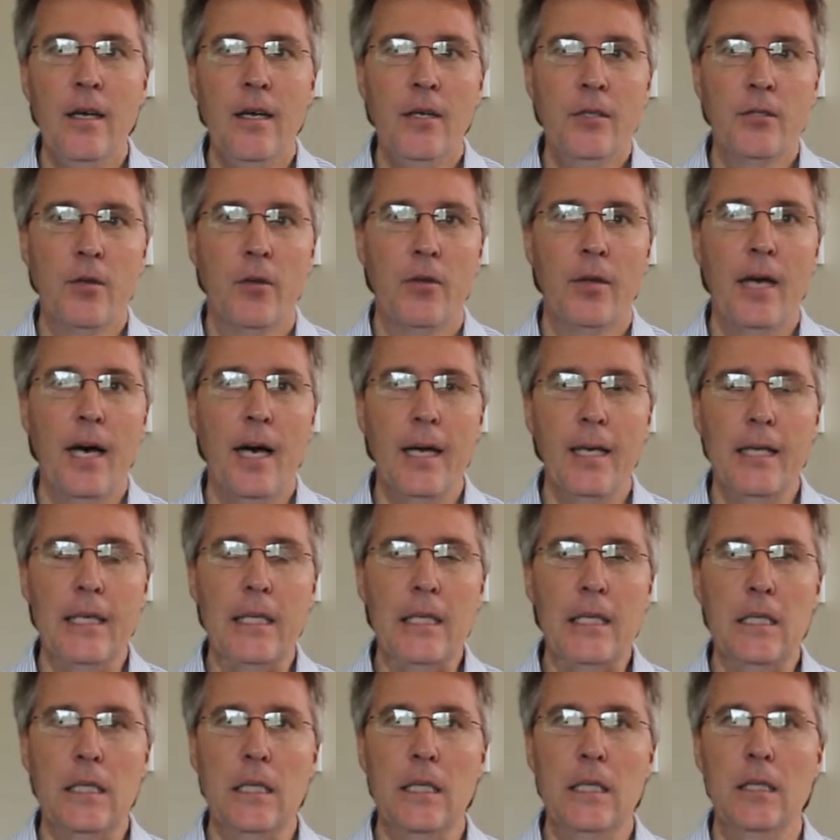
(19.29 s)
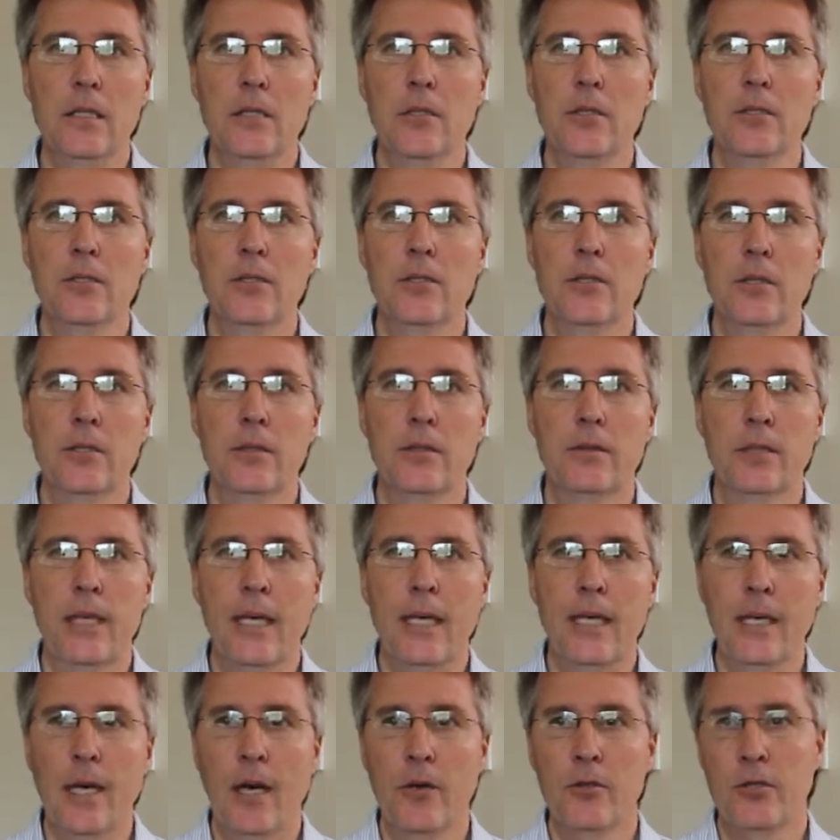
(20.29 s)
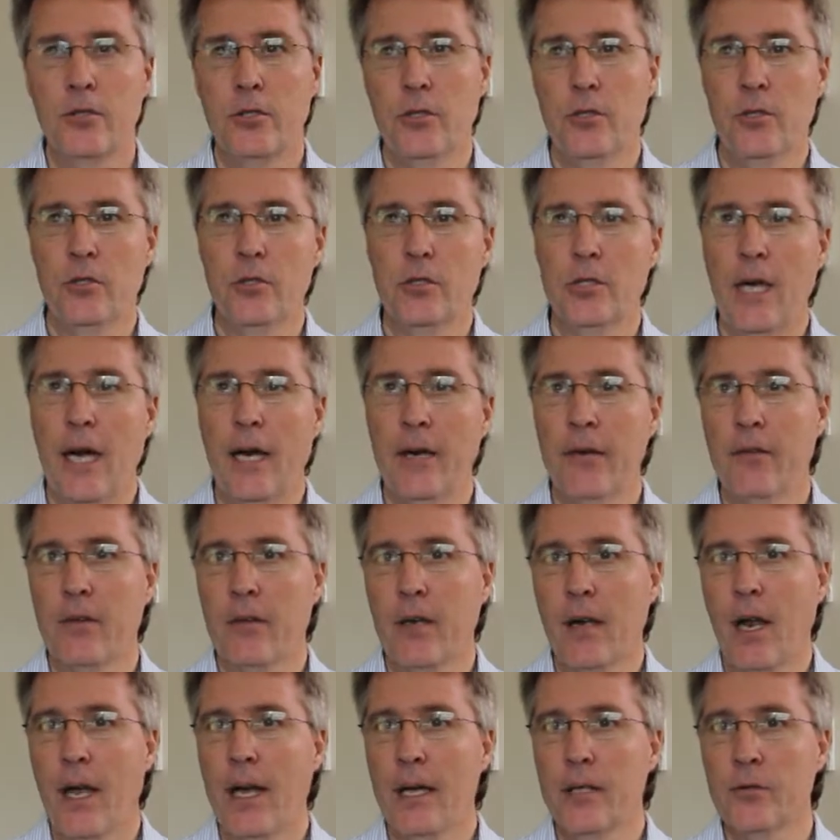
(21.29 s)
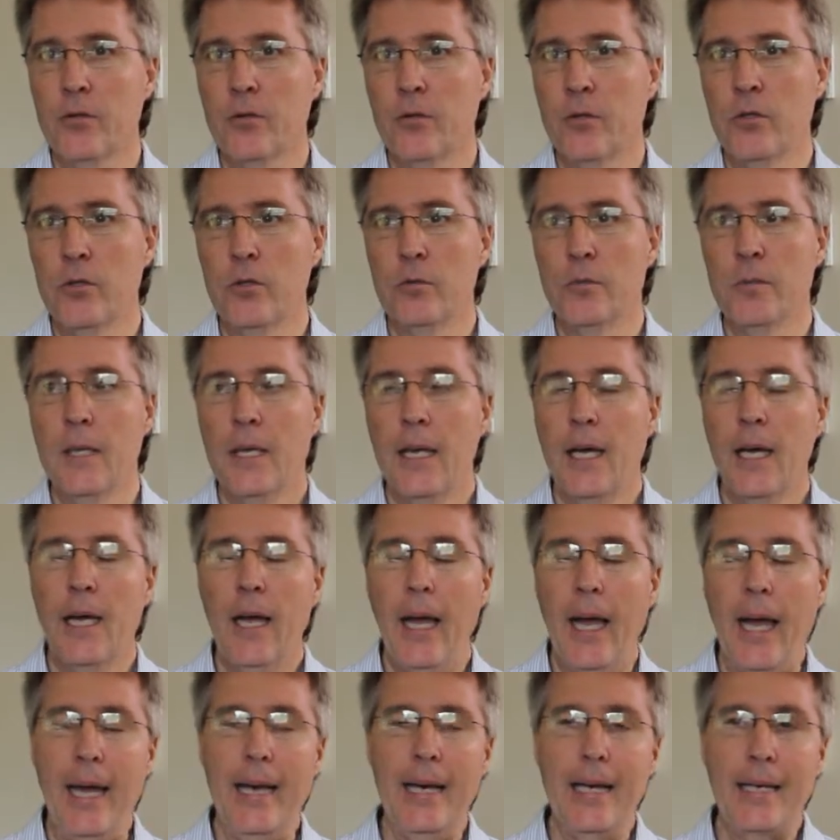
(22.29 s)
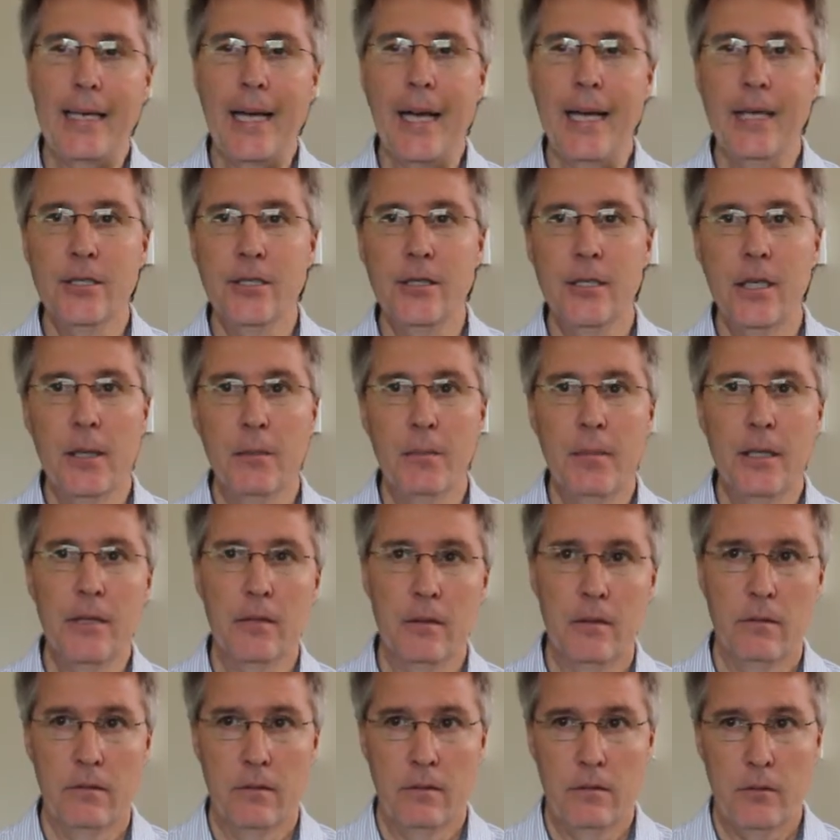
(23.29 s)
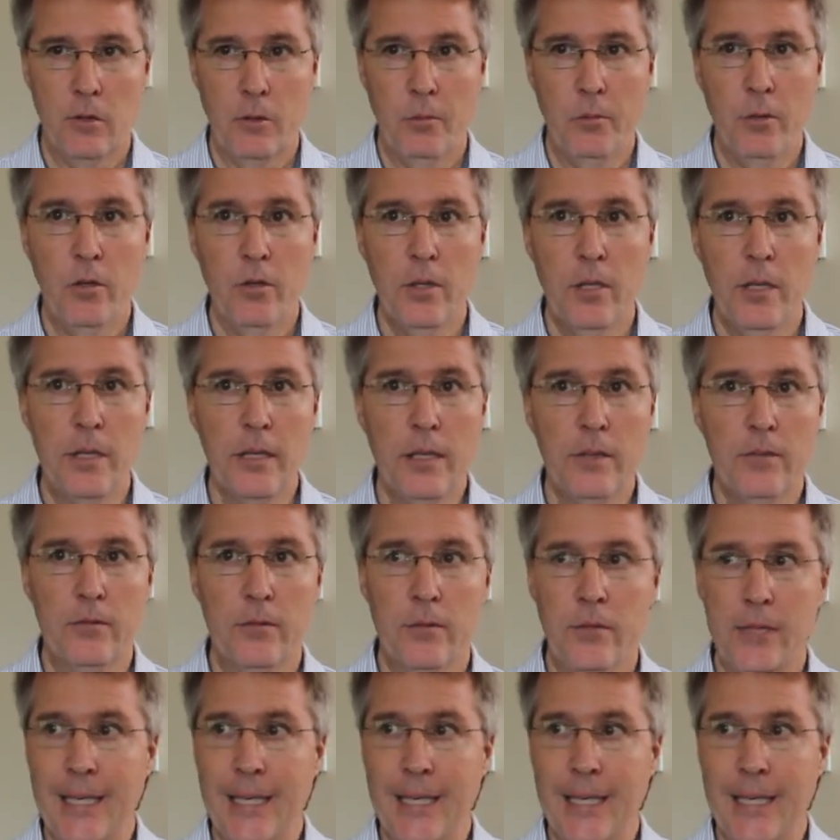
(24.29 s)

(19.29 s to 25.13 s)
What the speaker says: So the idea is to take our students out of the classroom and engage them in community,